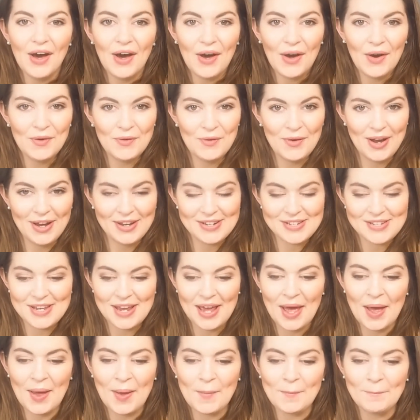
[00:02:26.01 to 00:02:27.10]
Alright,
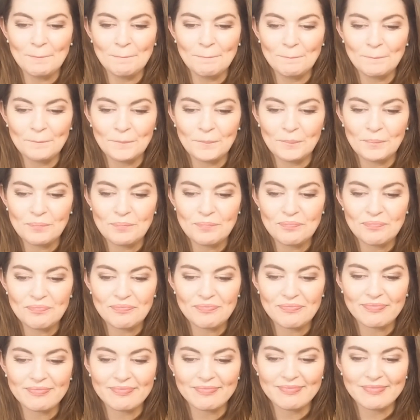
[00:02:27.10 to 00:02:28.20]
I'm
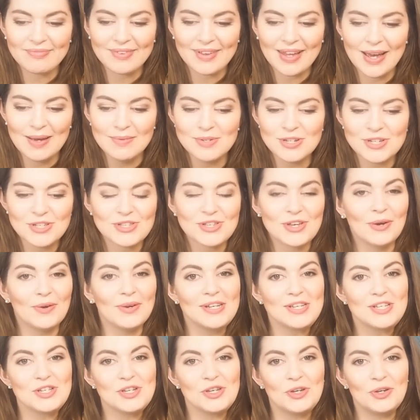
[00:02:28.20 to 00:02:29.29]
just going
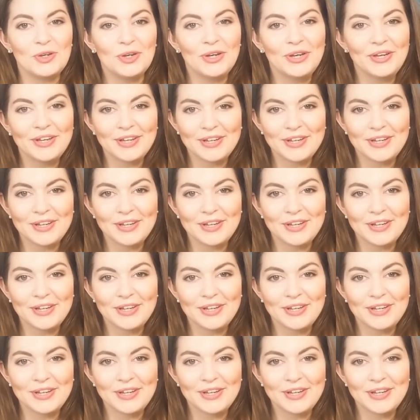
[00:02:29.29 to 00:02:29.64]
to